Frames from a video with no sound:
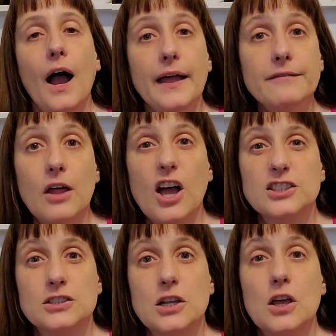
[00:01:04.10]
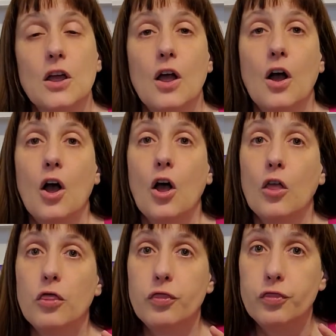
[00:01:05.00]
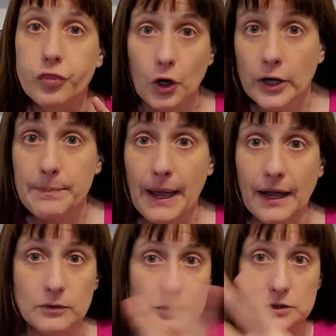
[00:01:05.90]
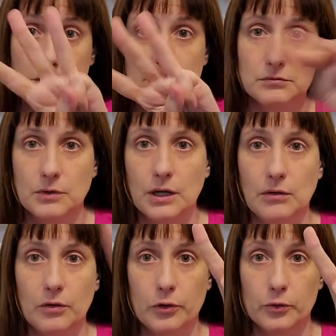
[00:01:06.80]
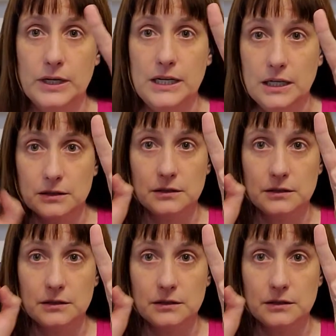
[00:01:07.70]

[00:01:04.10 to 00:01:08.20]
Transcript: have lost 30 pounds. Well, 30.